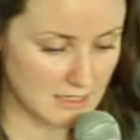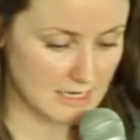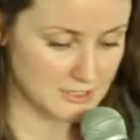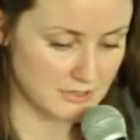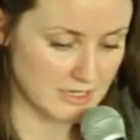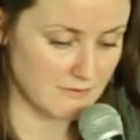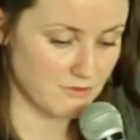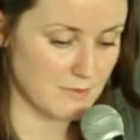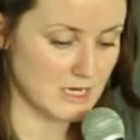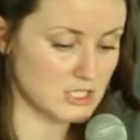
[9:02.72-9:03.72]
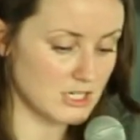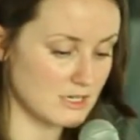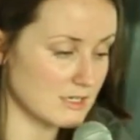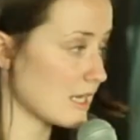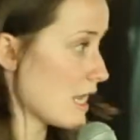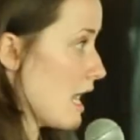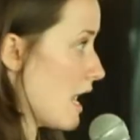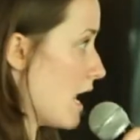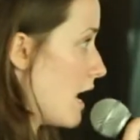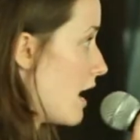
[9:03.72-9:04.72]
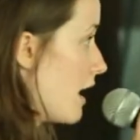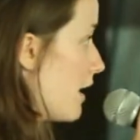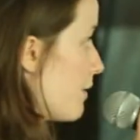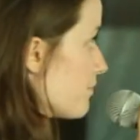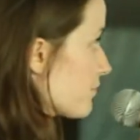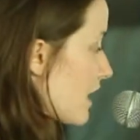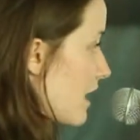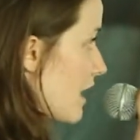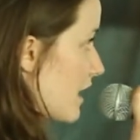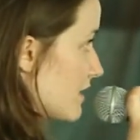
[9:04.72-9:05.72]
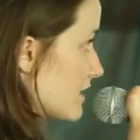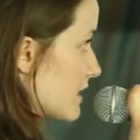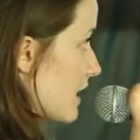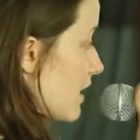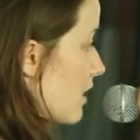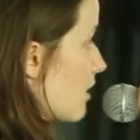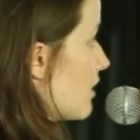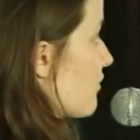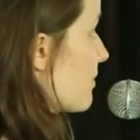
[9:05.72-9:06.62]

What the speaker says: entering information. And our colleague from